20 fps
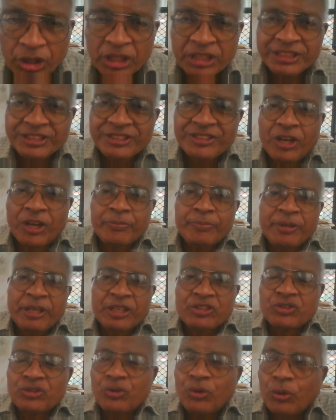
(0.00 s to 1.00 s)
is not
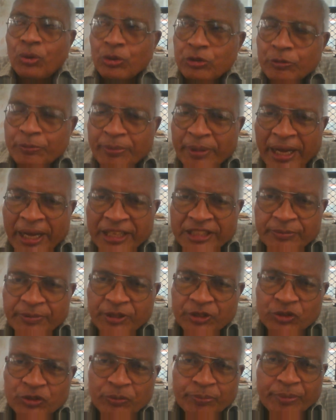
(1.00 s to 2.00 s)
based on whole to parts,
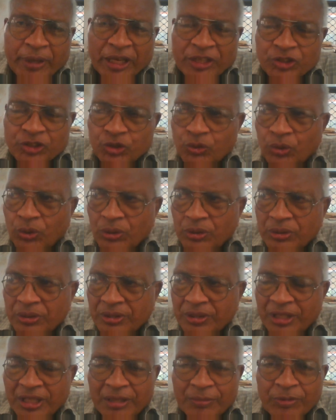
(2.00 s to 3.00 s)
based on parts to whole.
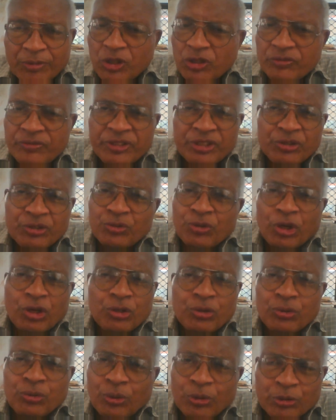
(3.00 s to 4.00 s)
Because we do
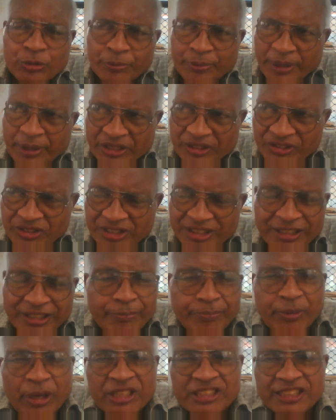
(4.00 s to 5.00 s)
not do whole to parts. It's
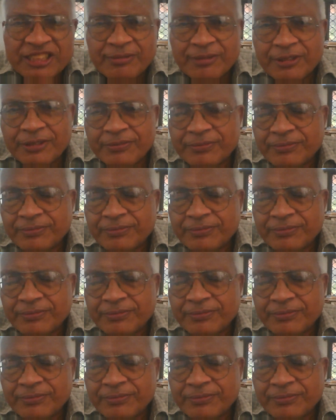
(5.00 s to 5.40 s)
not possible.